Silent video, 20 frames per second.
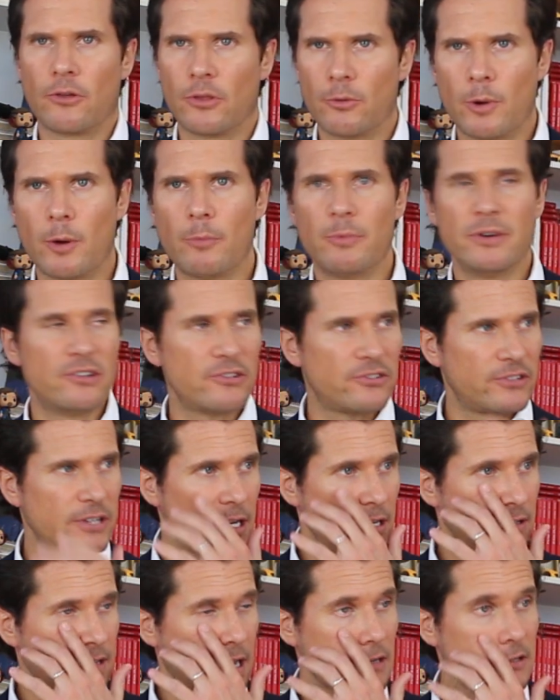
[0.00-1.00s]
The one we just
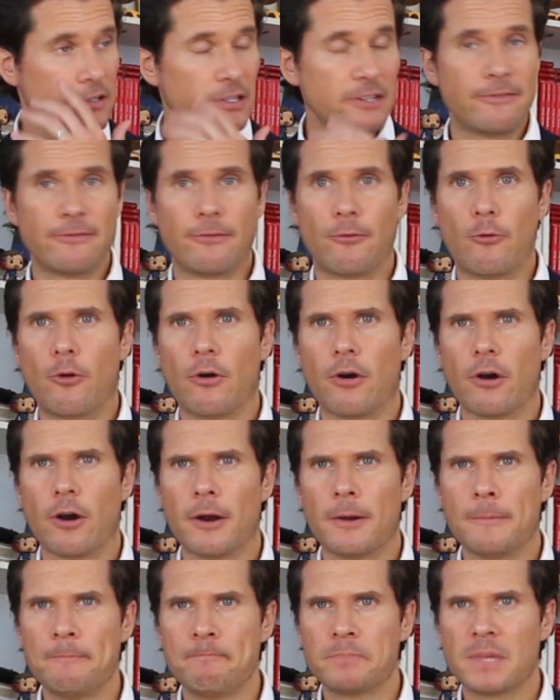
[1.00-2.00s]
did is actually
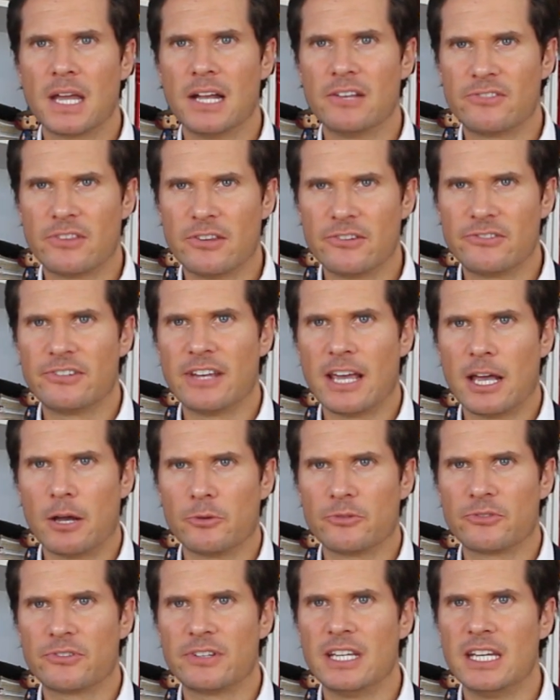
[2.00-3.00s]
it's the
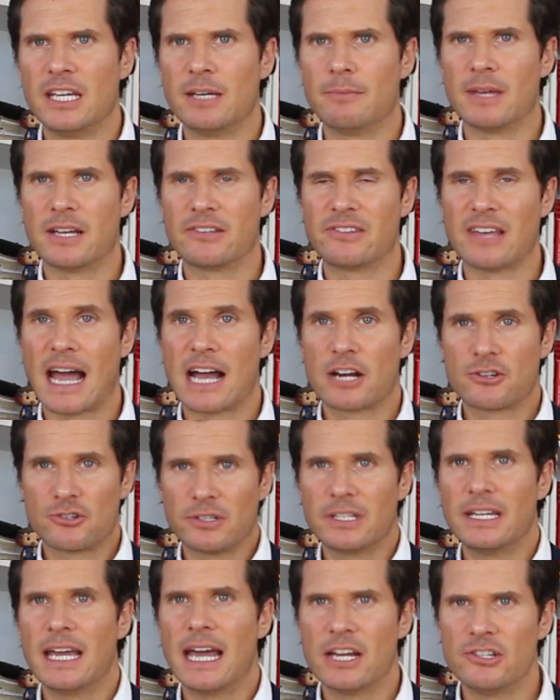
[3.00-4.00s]
sales team that's
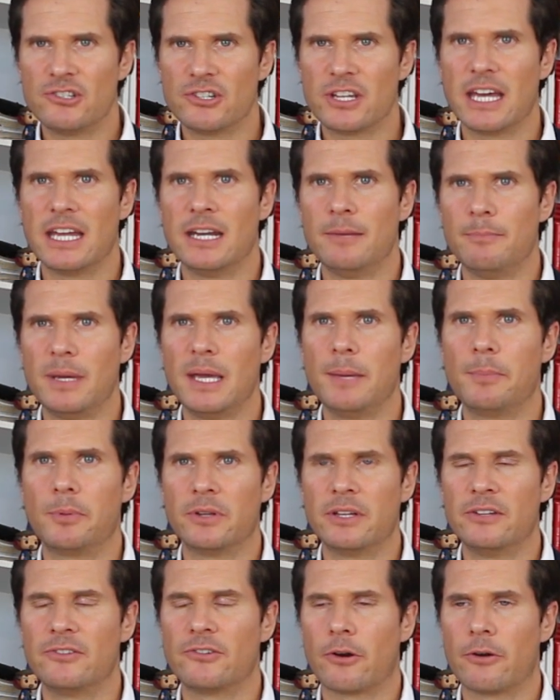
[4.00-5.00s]
actually educating
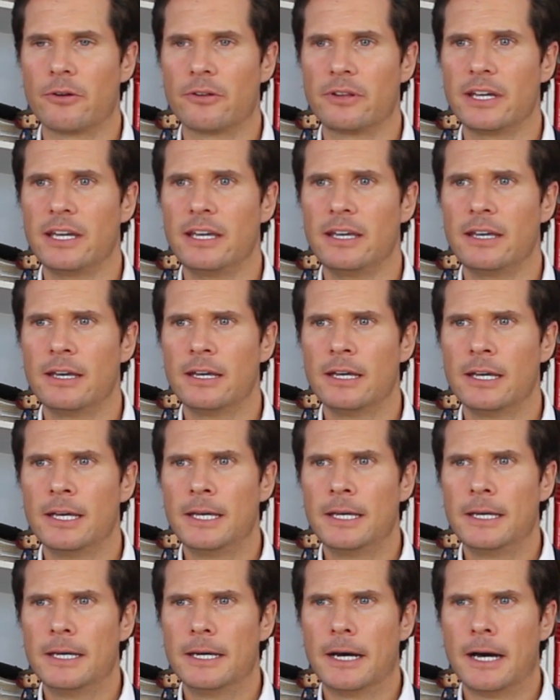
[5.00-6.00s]
people internally
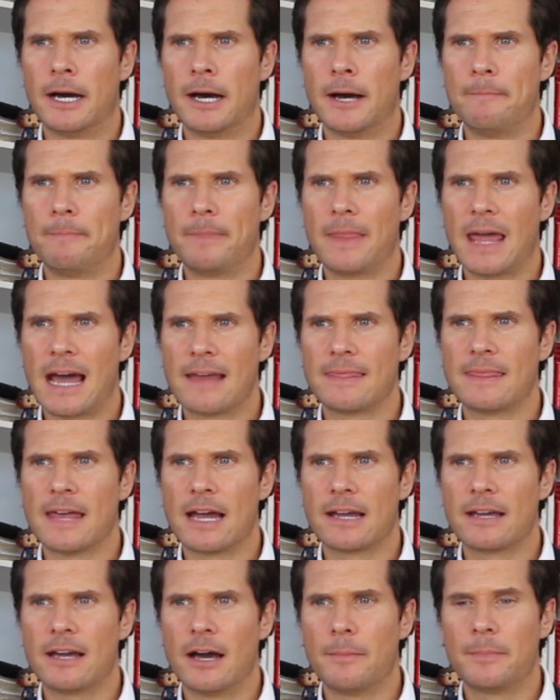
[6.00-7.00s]
at
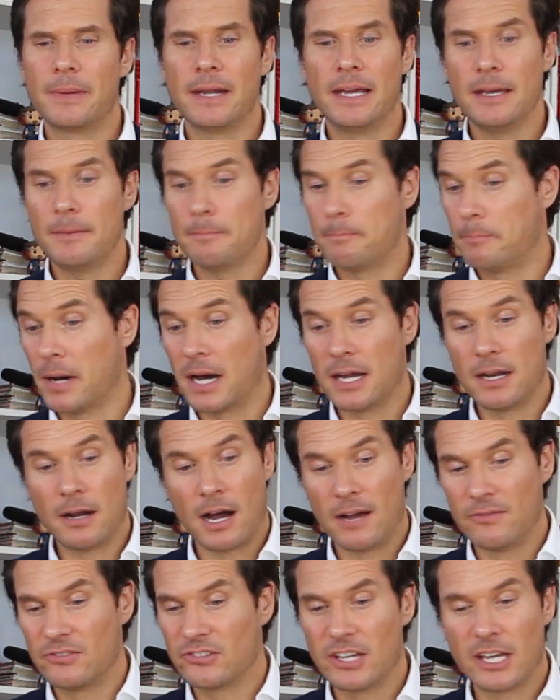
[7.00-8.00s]
that company, but
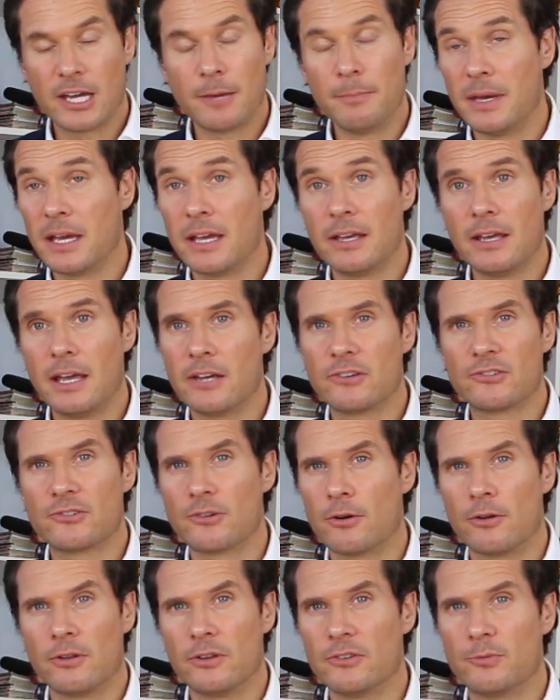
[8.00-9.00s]
obviously it can be
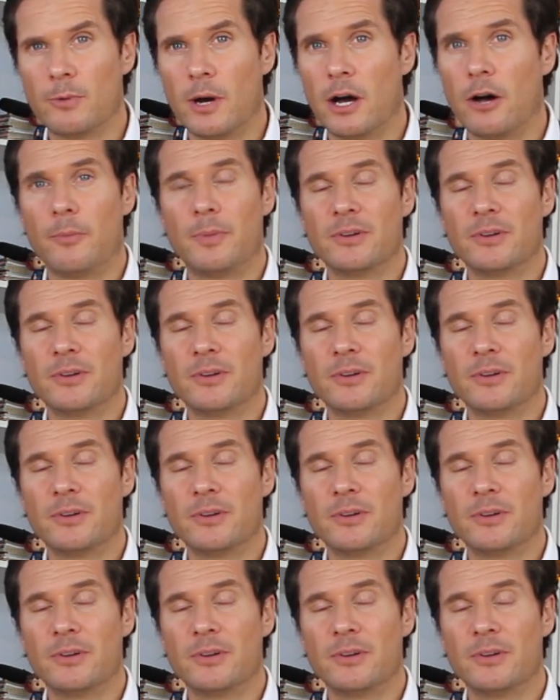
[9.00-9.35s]
external as well.